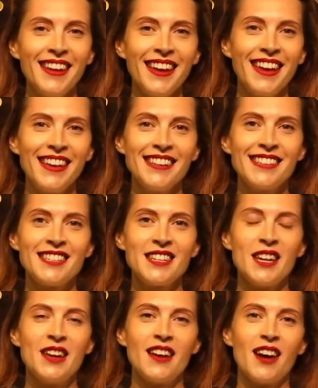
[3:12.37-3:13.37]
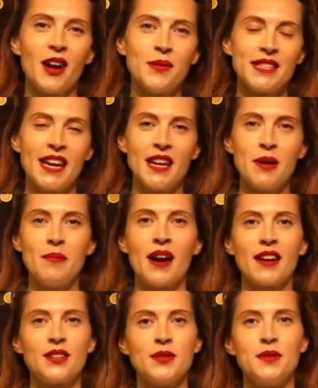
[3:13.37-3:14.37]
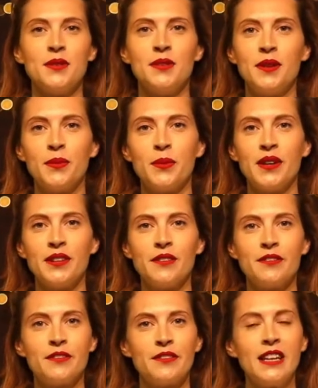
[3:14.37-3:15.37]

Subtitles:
And I was taken back to one of